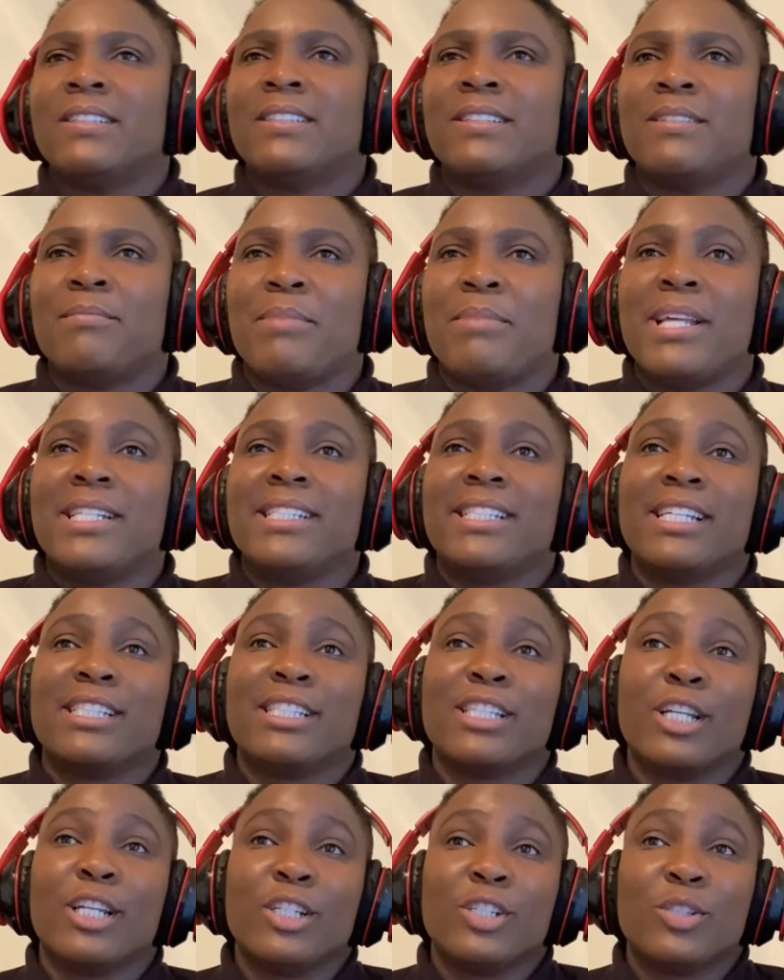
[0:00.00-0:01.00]

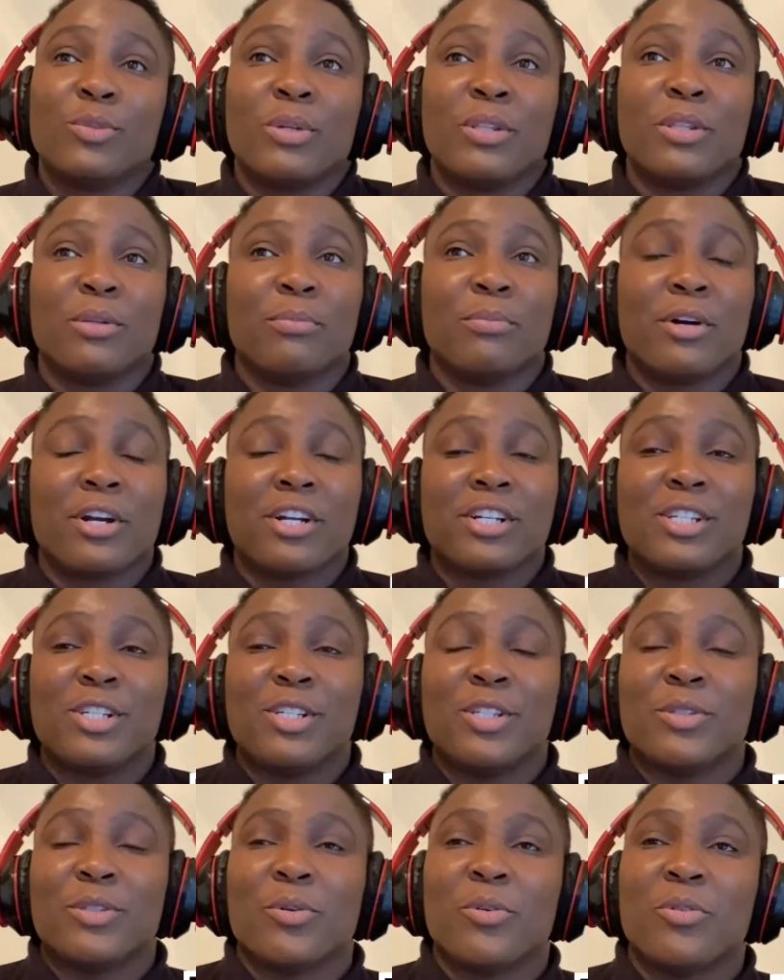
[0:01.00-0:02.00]
Pentatonix when the
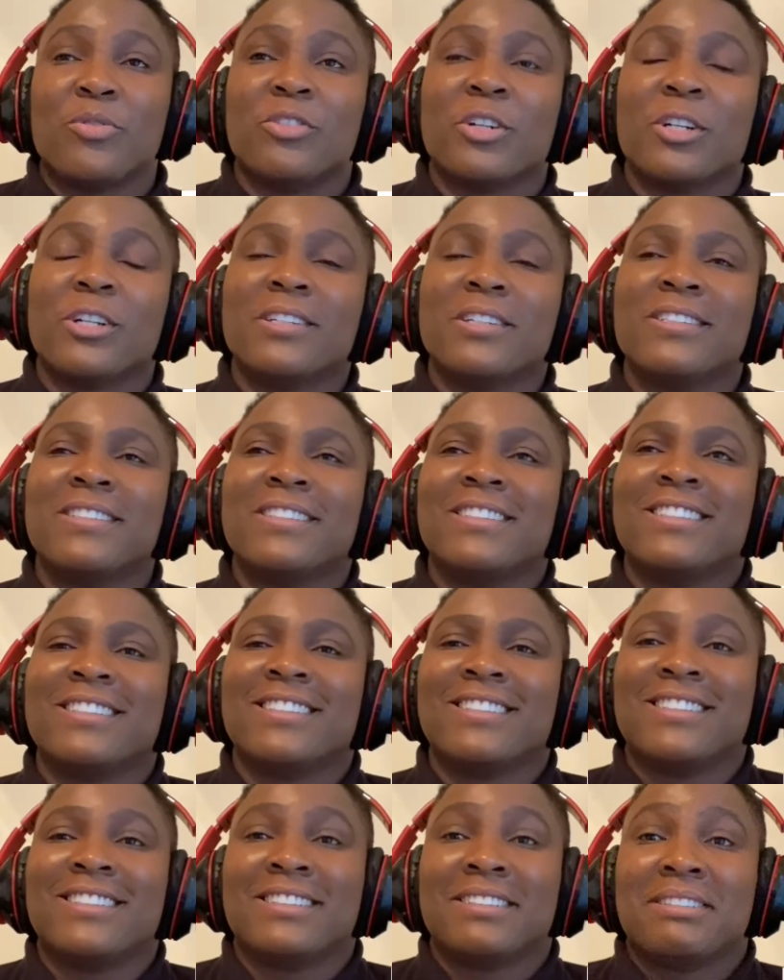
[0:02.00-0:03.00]
party's over.
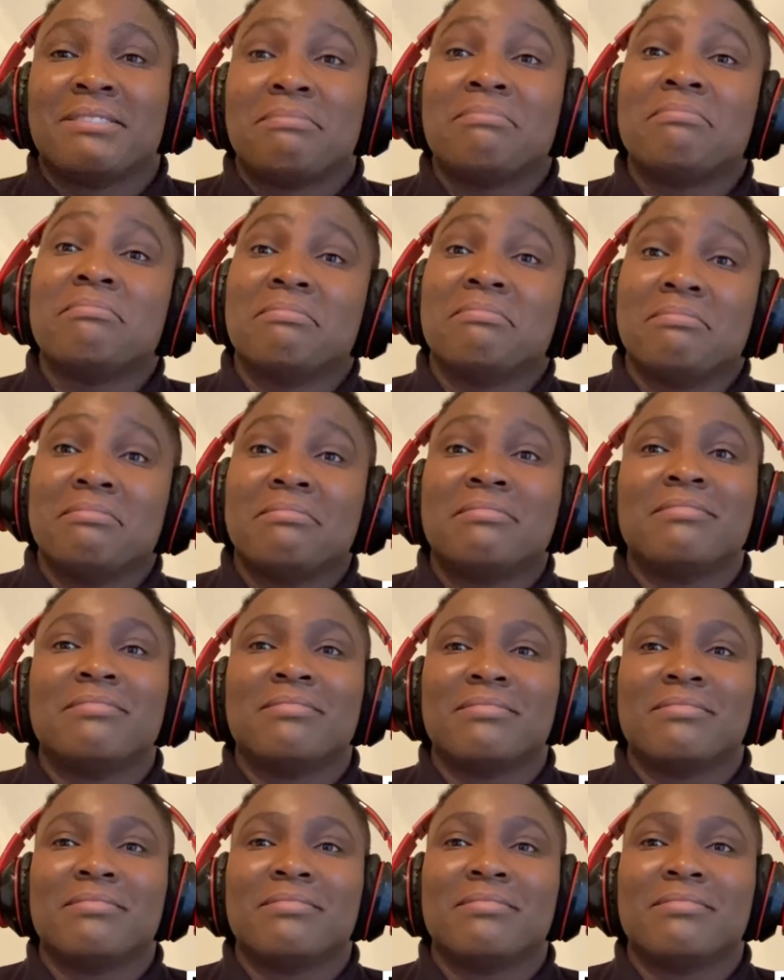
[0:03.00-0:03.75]
Mm.